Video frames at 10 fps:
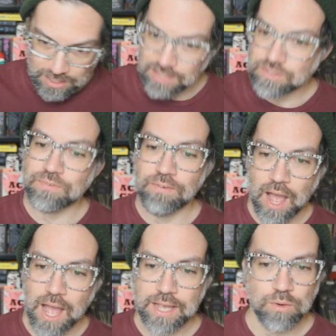It's
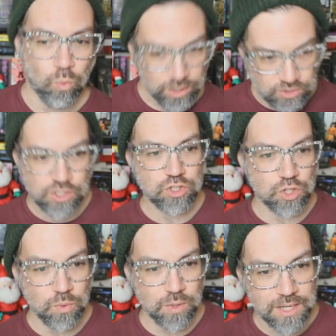fine. What's it
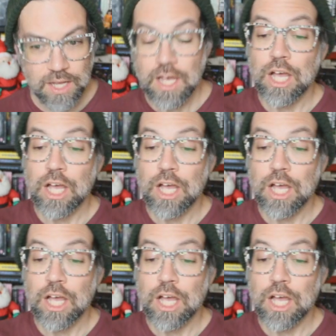doing?